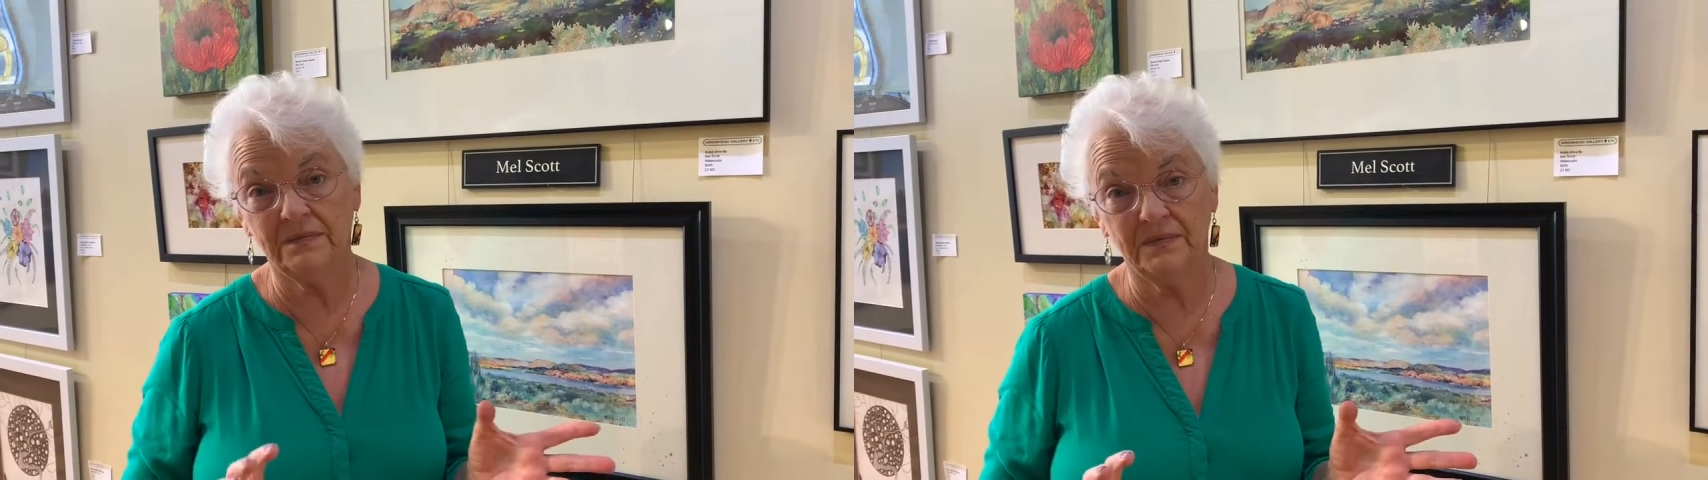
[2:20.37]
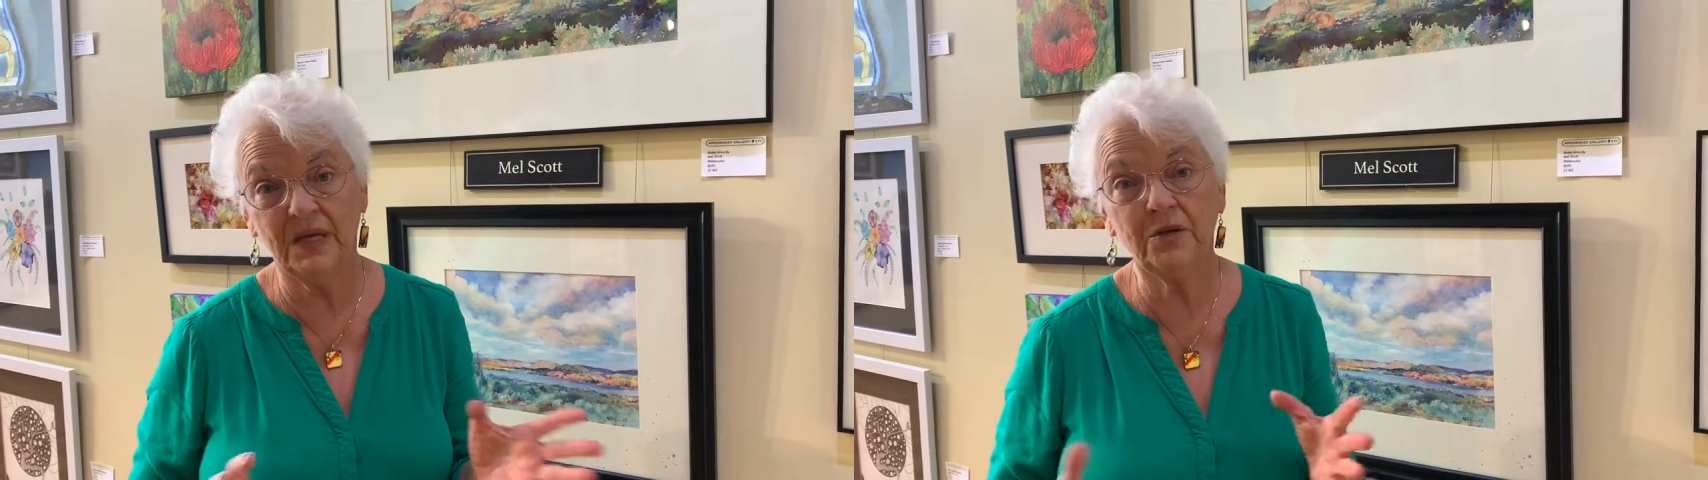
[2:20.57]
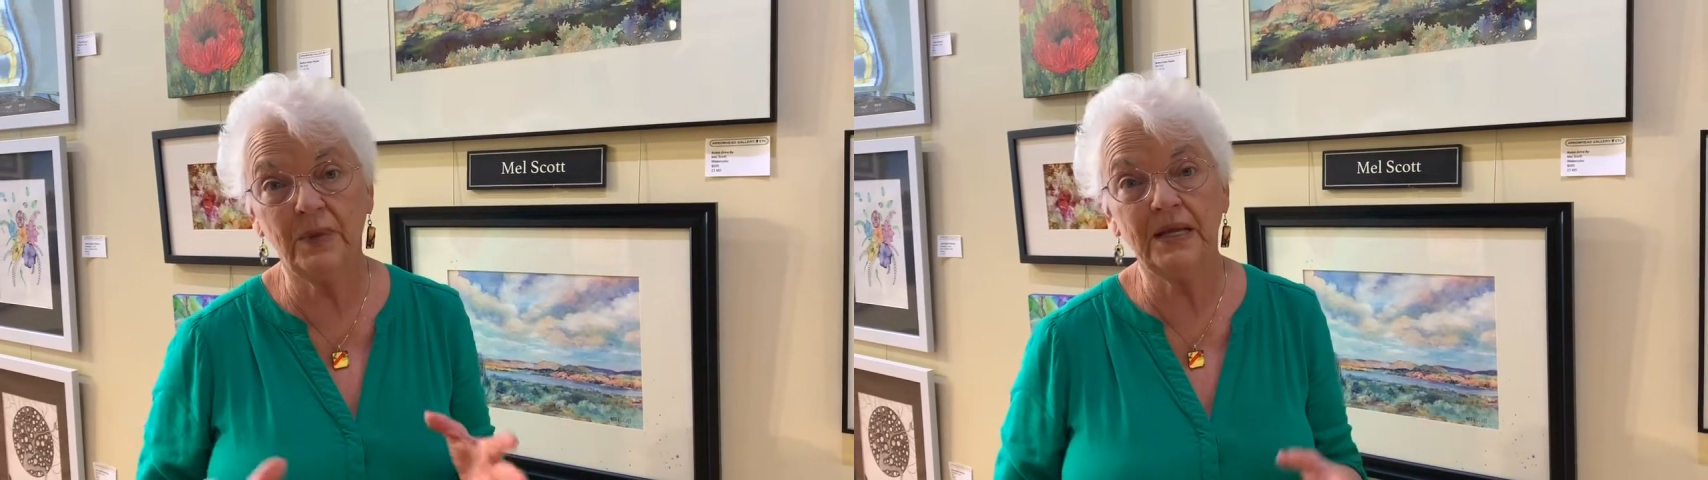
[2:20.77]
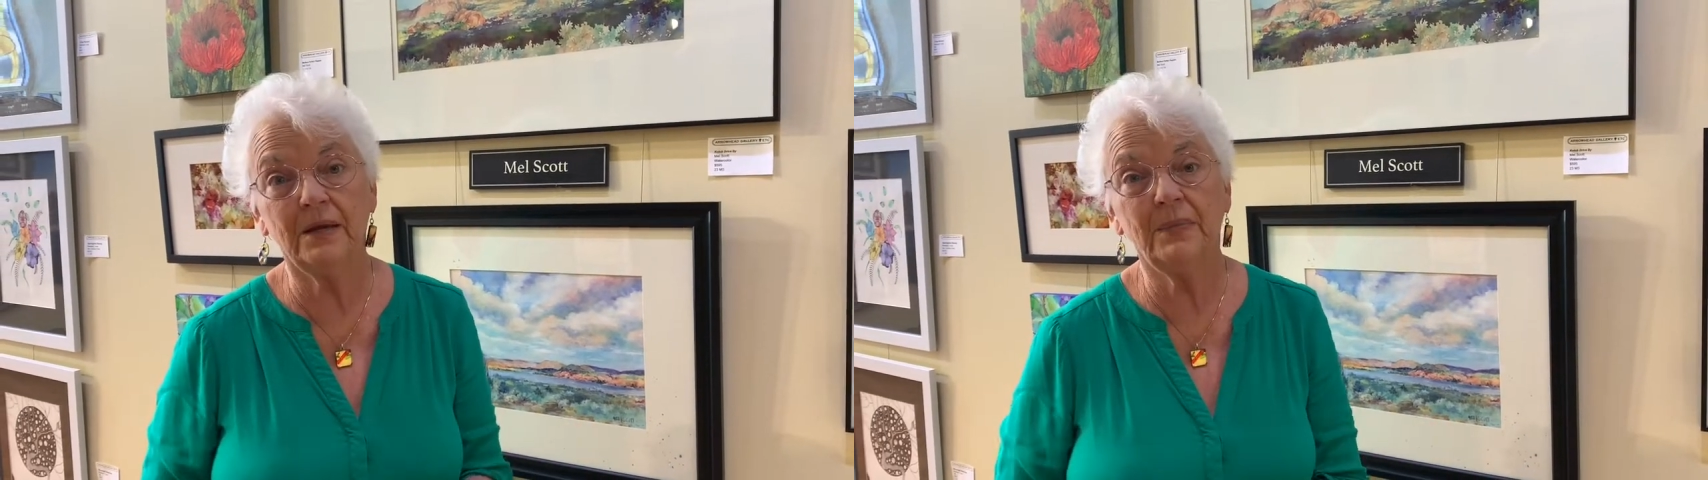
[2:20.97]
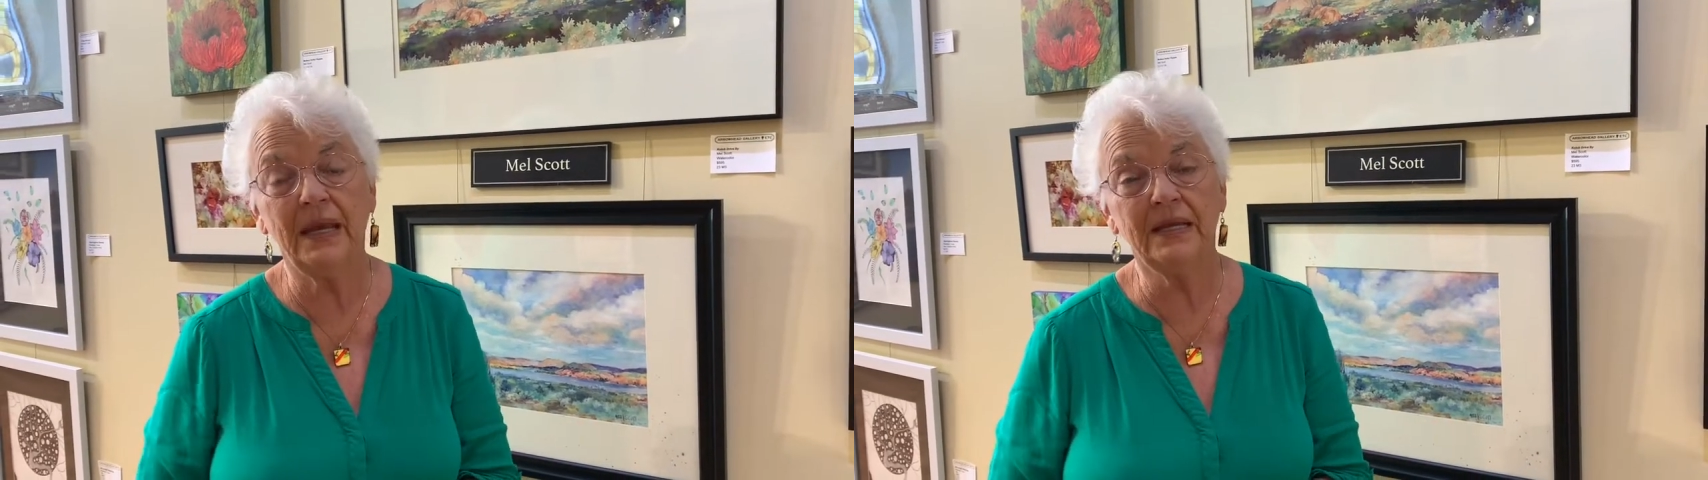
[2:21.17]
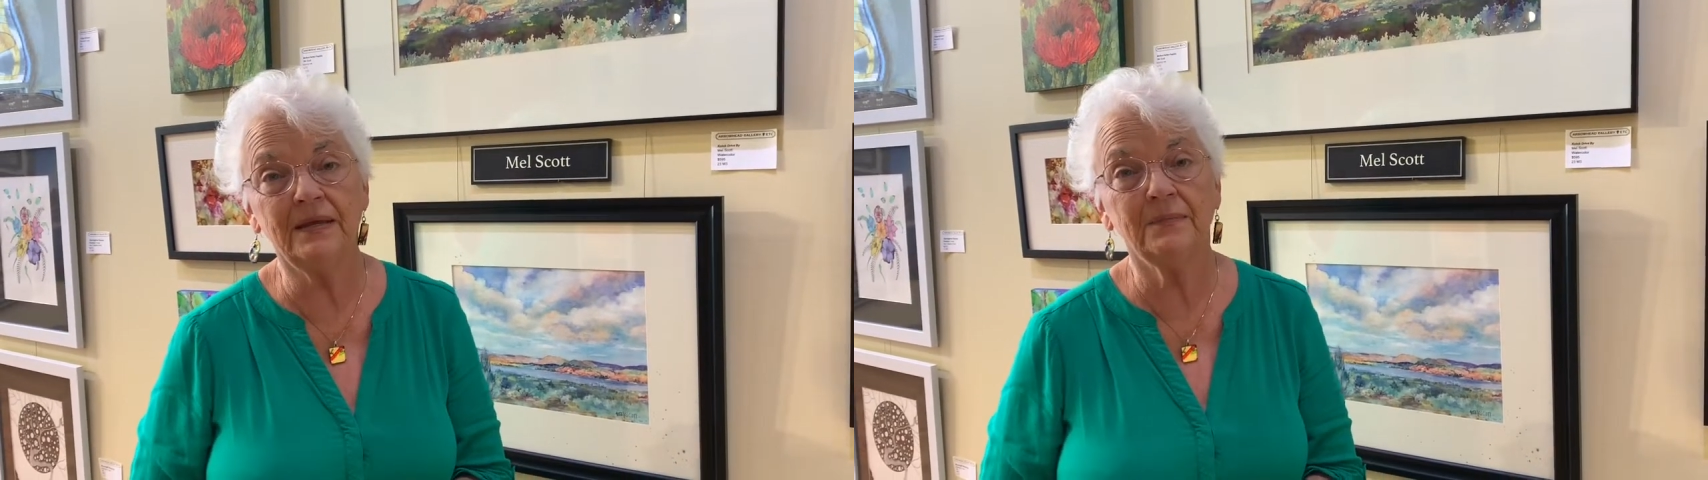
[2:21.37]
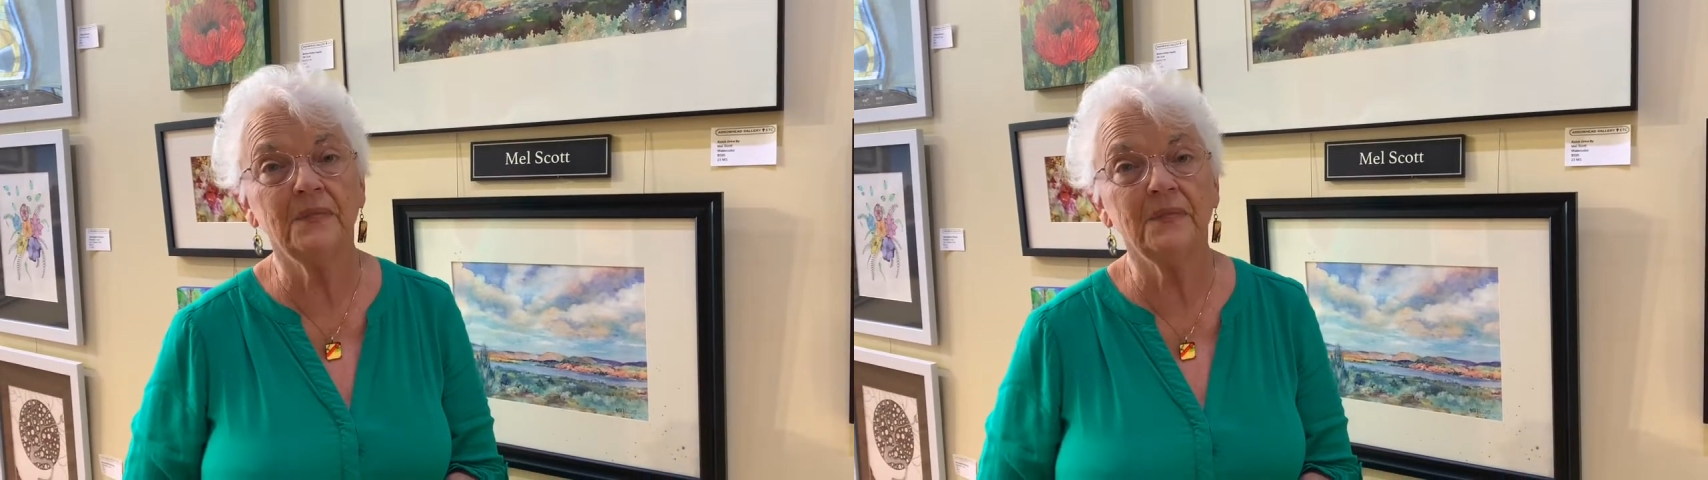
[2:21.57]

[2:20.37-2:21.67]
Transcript: intermediate painting.